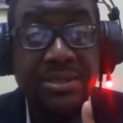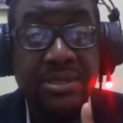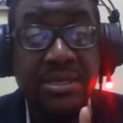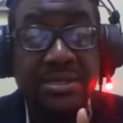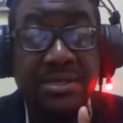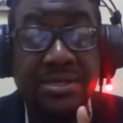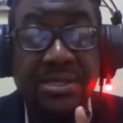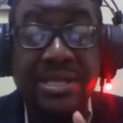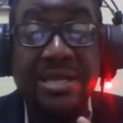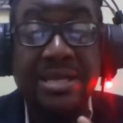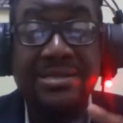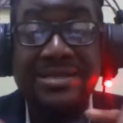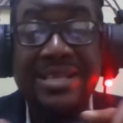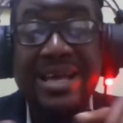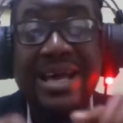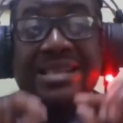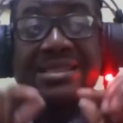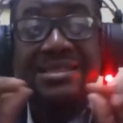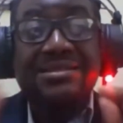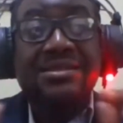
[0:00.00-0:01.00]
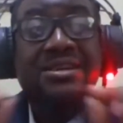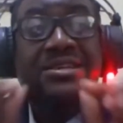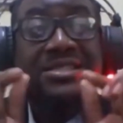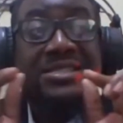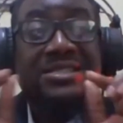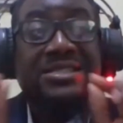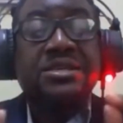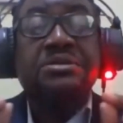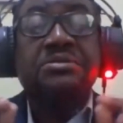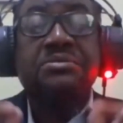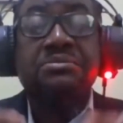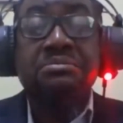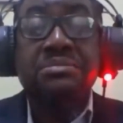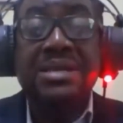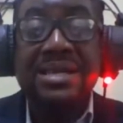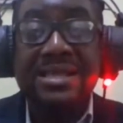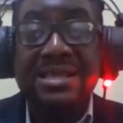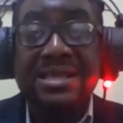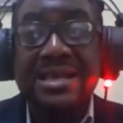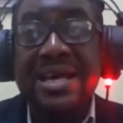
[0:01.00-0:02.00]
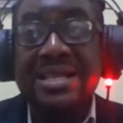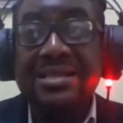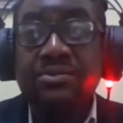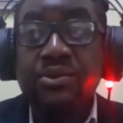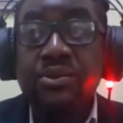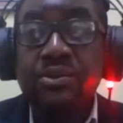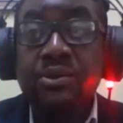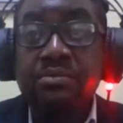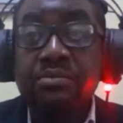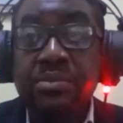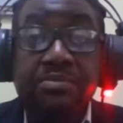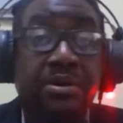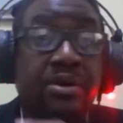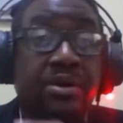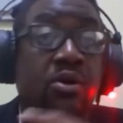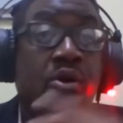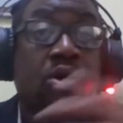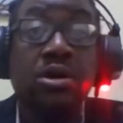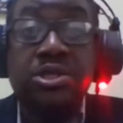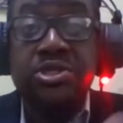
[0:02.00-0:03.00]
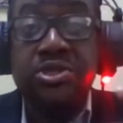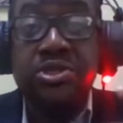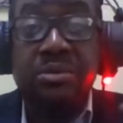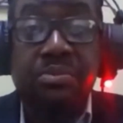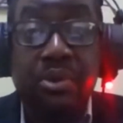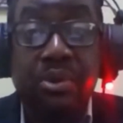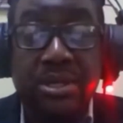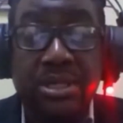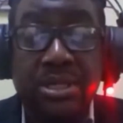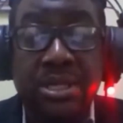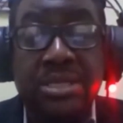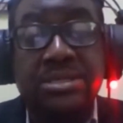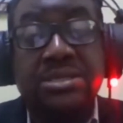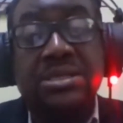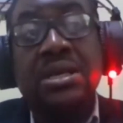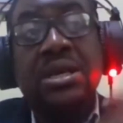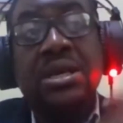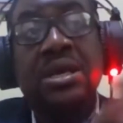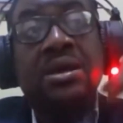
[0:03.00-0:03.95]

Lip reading: Now, that does not mean that people all supported us.